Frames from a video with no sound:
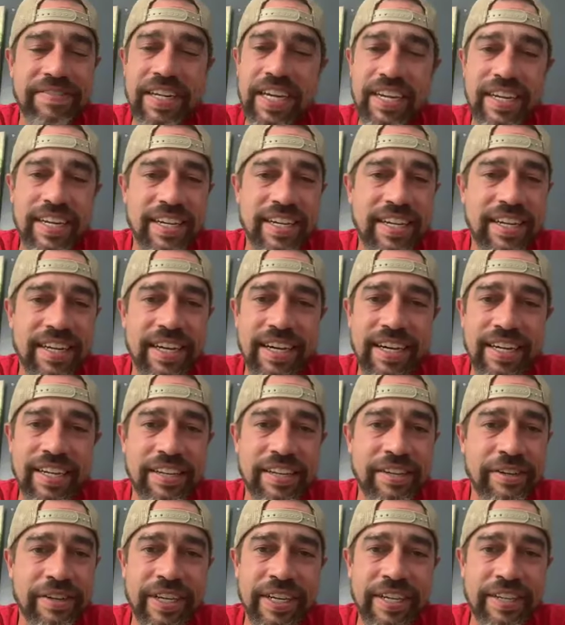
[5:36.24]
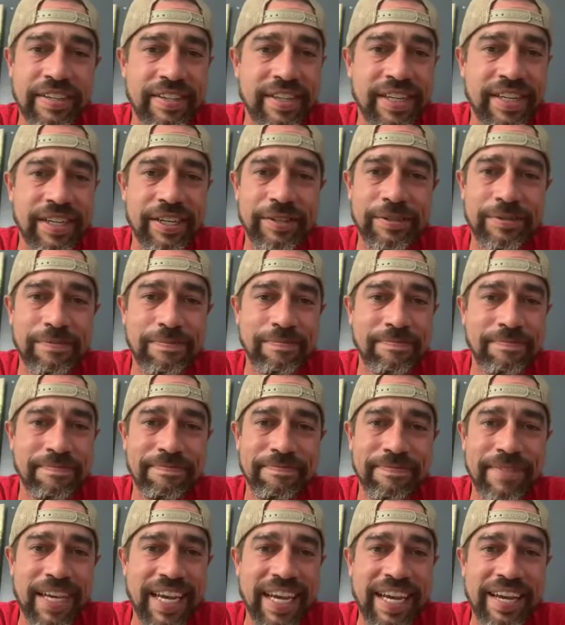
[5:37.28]
not done hot yoga. No,
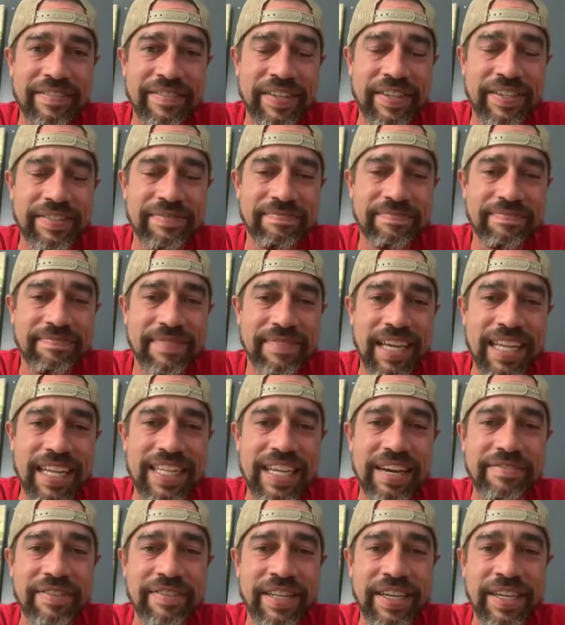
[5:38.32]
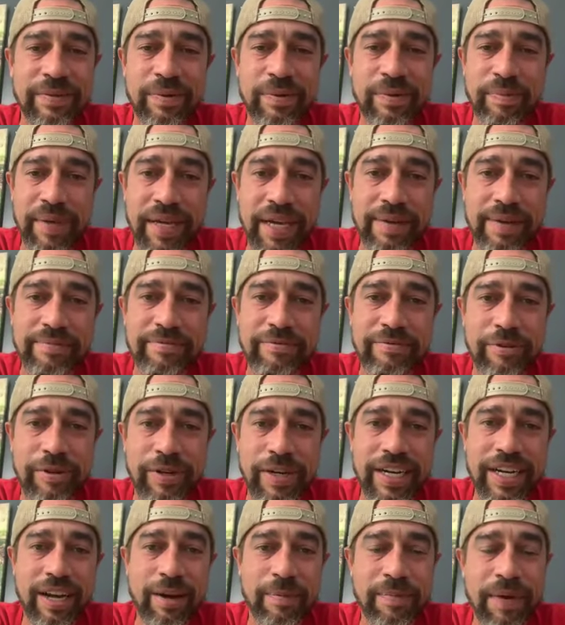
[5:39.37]
I haven't. I definitely would be up for
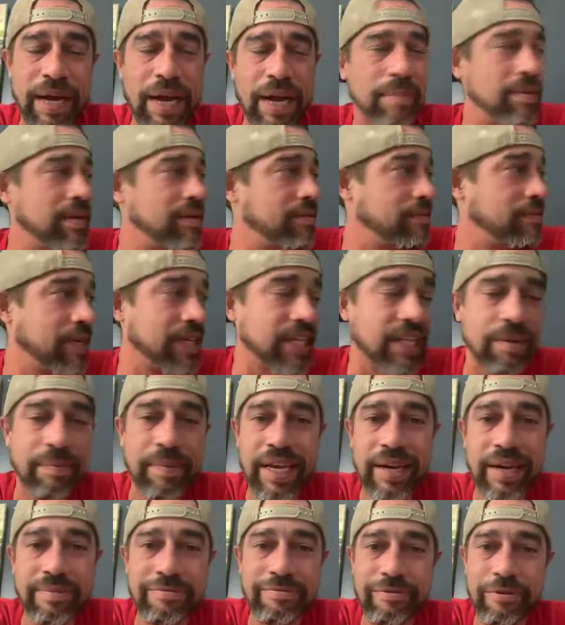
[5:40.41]
it, and I'll probably really be up